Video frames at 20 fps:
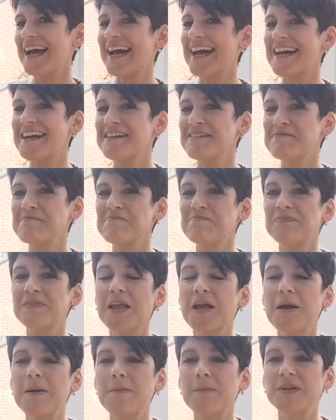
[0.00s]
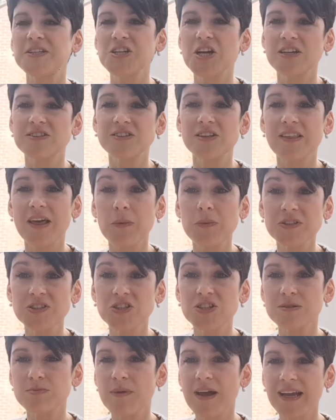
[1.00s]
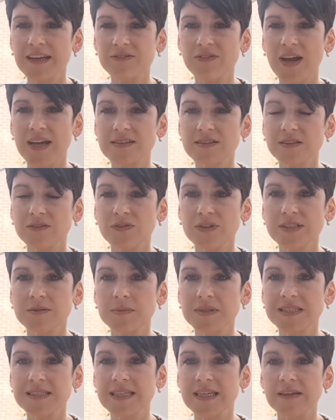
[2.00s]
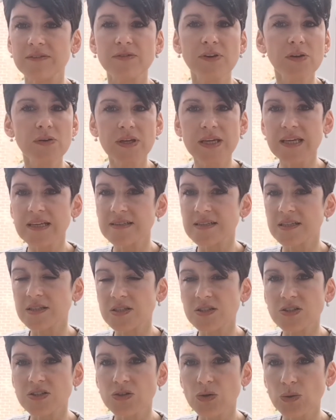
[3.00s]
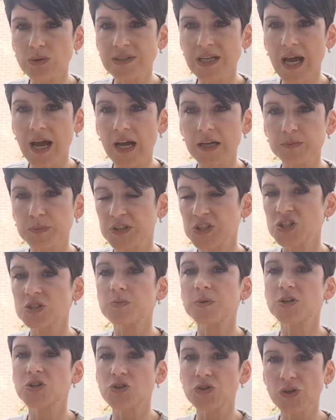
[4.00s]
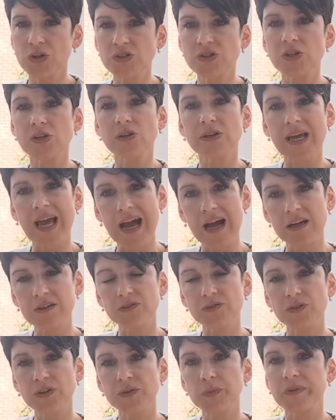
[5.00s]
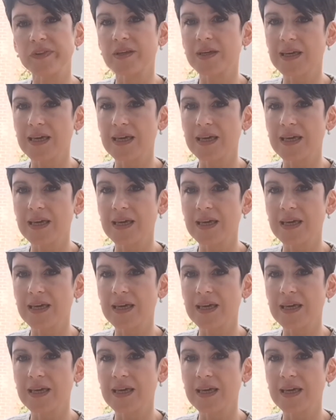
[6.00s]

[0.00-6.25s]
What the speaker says: But yeah, so that was just my advice on vitamin D. Very easy to sort out, but just be sure to look out for it with the